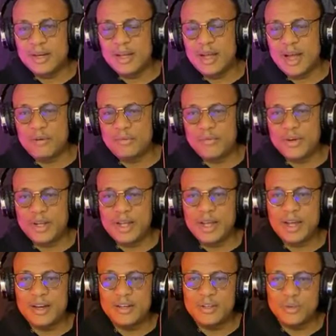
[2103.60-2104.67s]
you're an
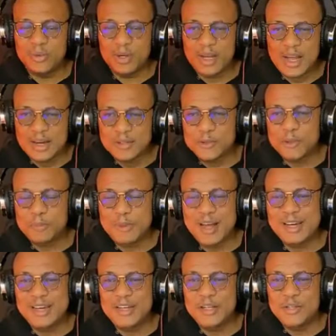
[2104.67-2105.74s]
African, you learn
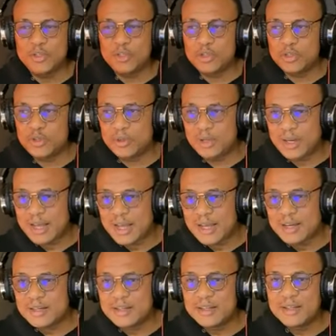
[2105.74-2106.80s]
Spanish, you
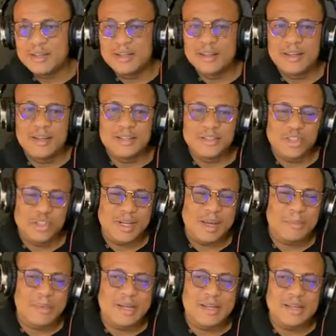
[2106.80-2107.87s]
learn
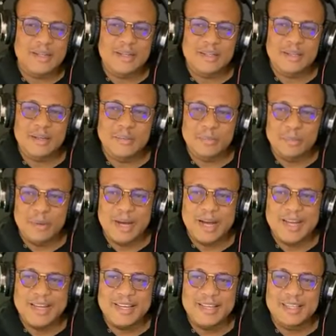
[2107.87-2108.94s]
German
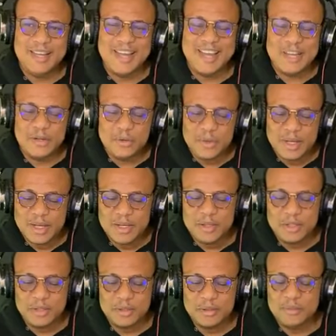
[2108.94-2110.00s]
by
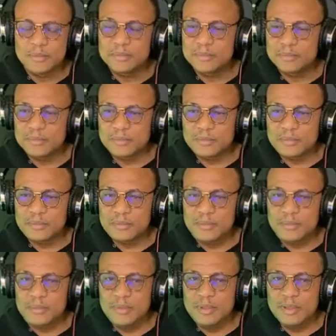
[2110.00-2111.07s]
education.
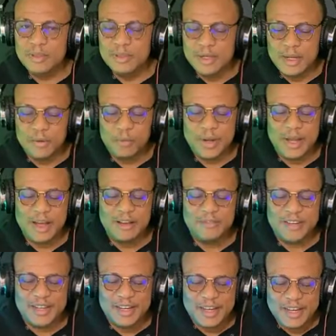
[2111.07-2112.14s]
Then we
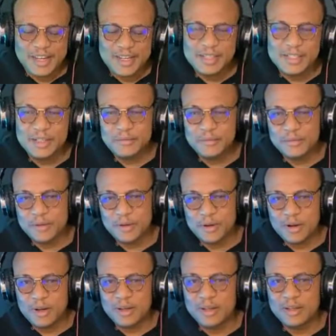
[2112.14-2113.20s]
have a native
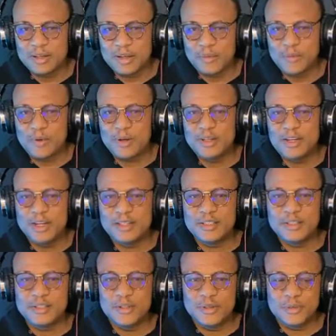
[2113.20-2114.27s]
tongue, the one
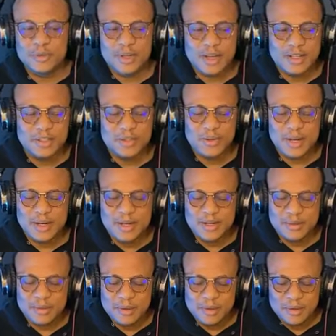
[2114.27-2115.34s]
that you
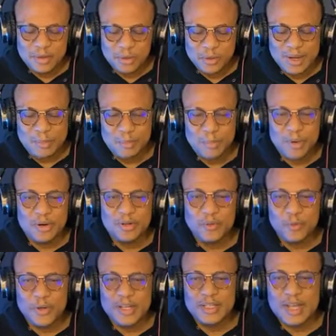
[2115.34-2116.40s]
naturally you are
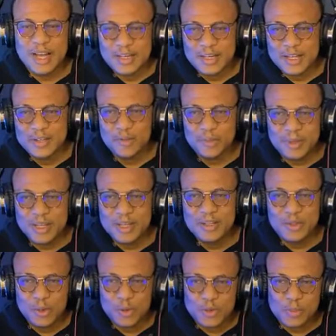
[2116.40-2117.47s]
born with, and then you
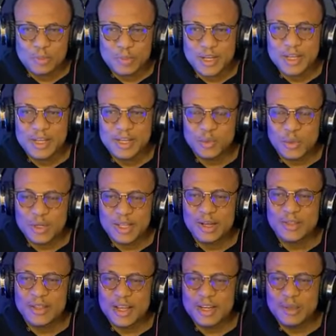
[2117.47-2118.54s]
begin to speak it
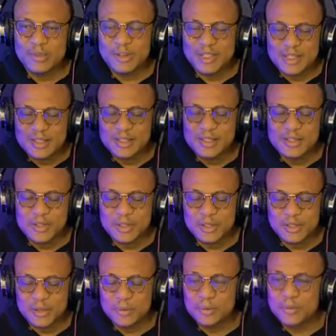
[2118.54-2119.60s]
without anybody
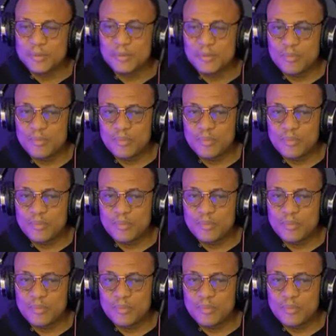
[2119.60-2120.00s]
teaching you.